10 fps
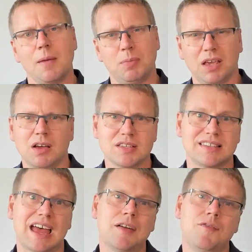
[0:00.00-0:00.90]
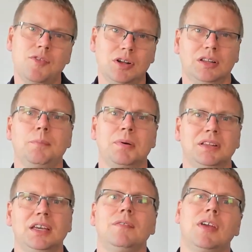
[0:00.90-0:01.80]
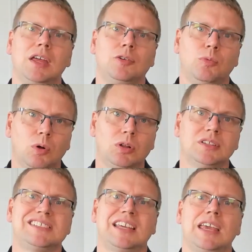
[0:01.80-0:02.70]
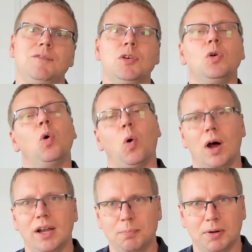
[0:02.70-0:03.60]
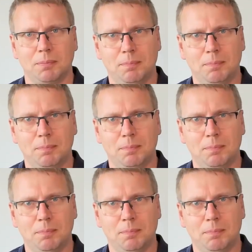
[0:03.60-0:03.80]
because I really believe it will save you quite a